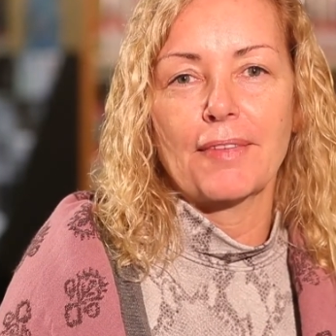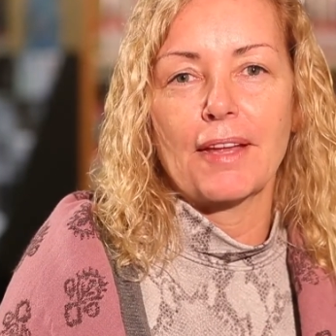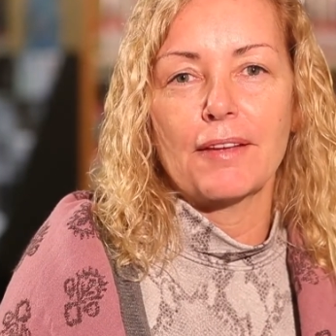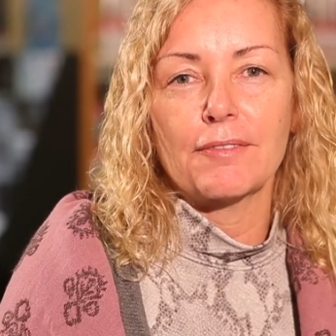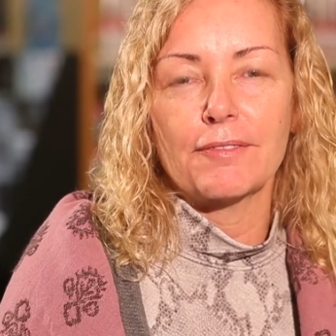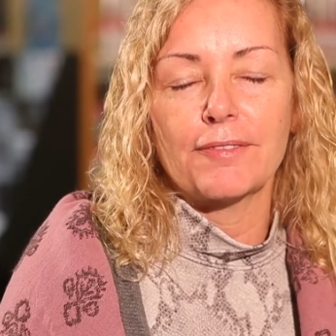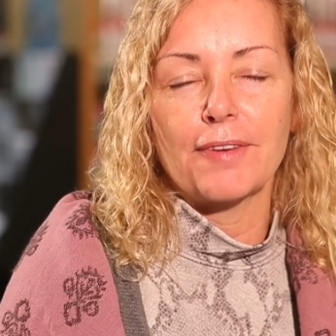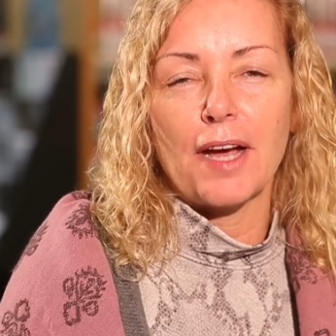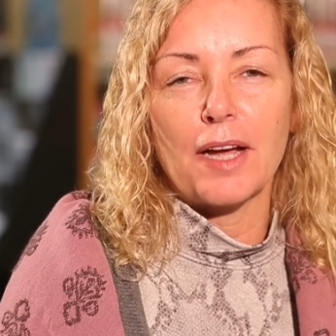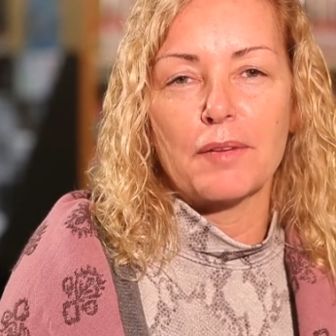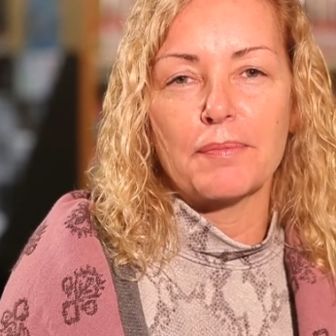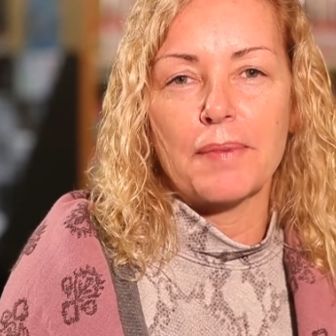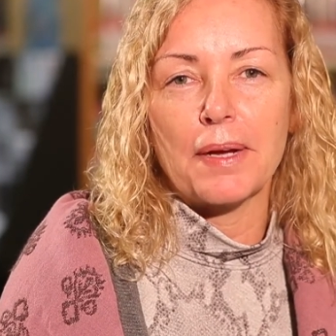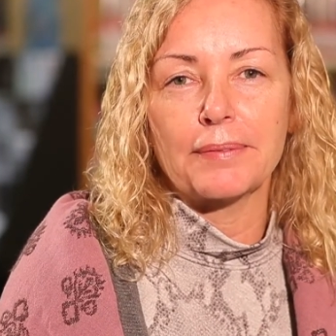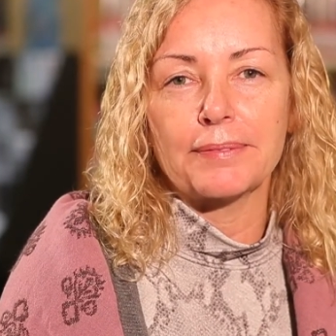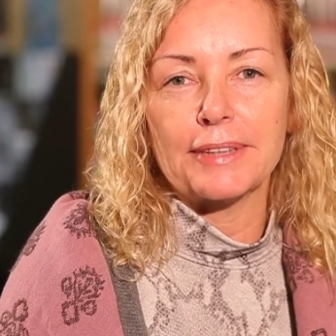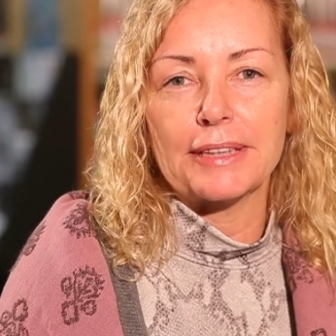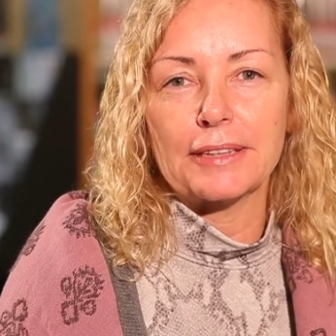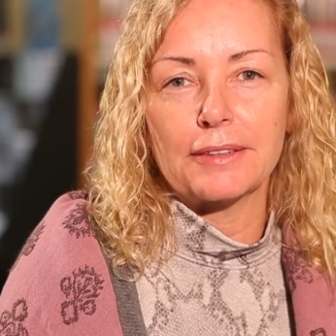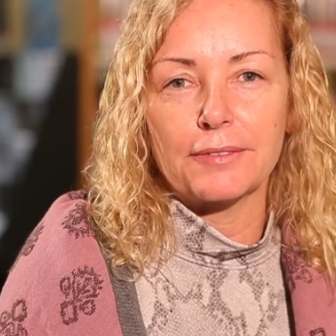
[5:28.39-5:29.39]
and fond
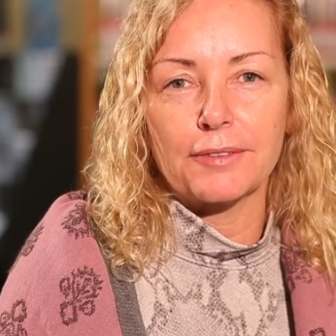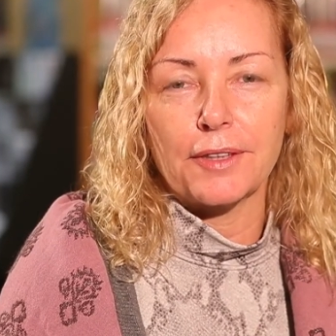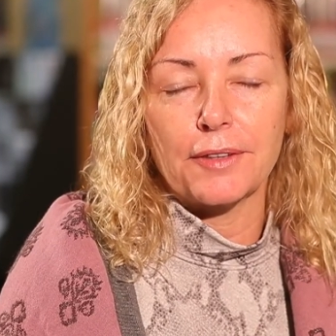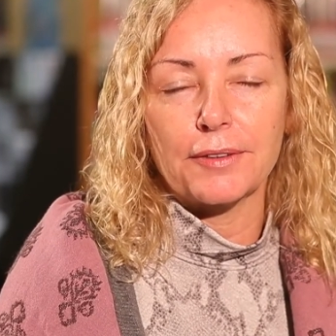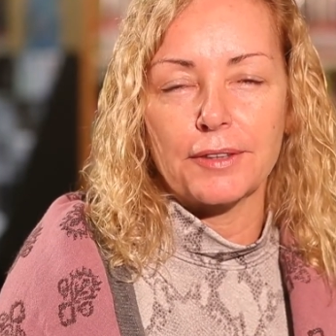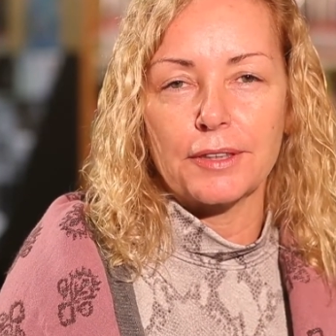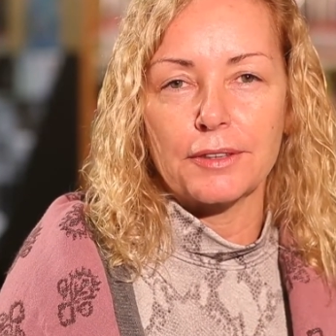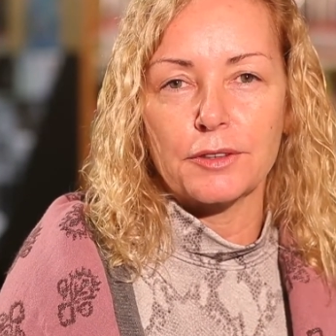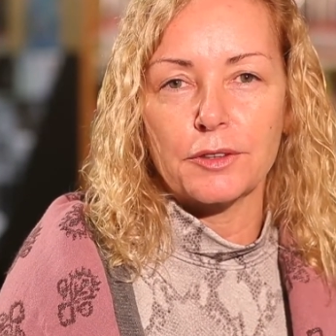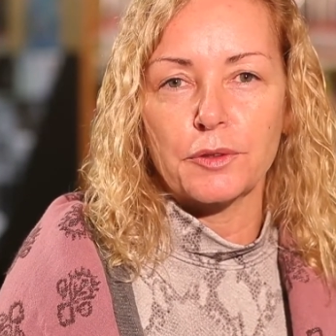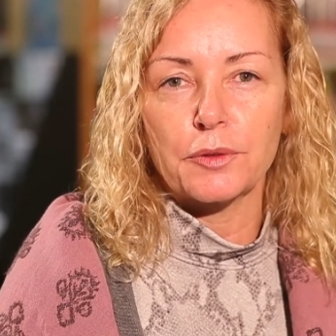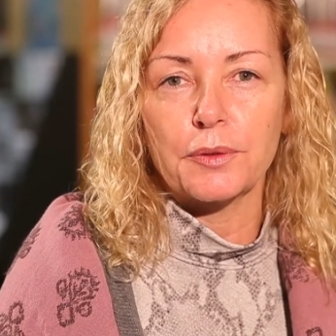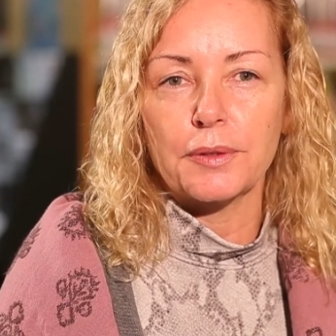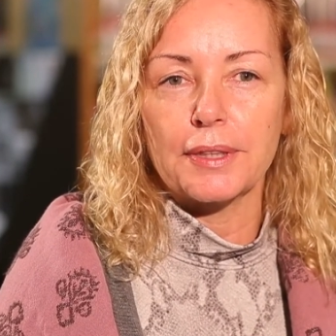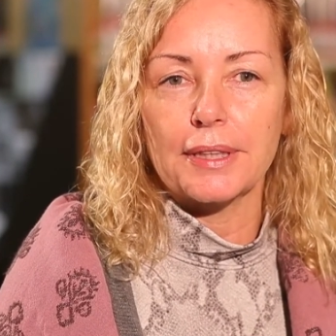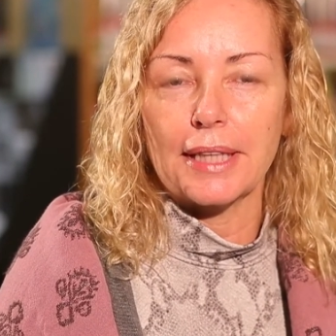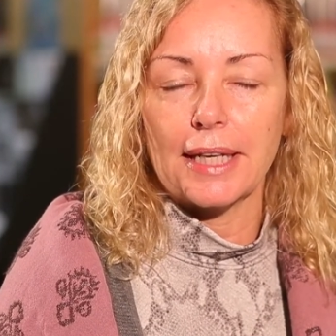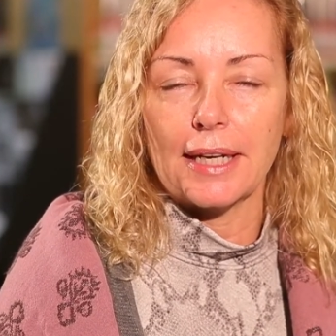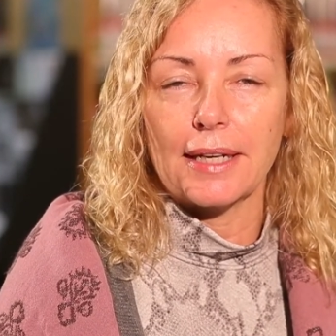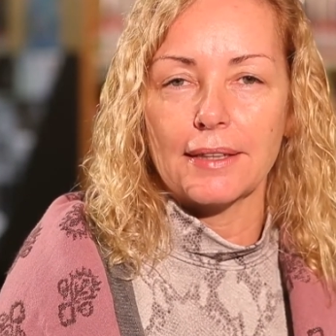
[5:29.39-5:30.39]
memories of going to
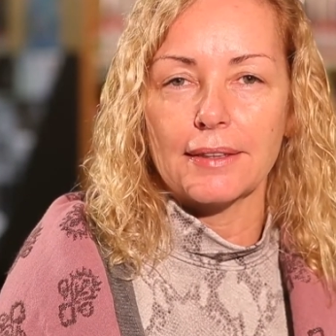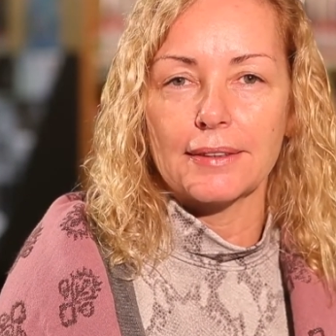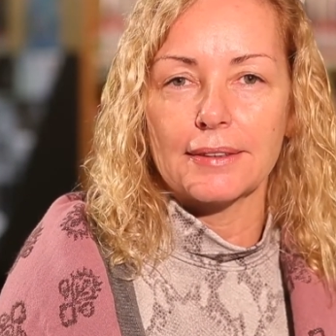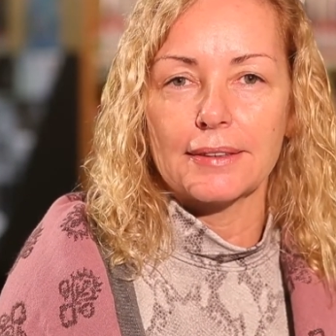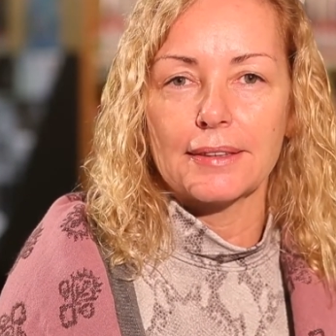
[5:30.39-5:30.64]
school there.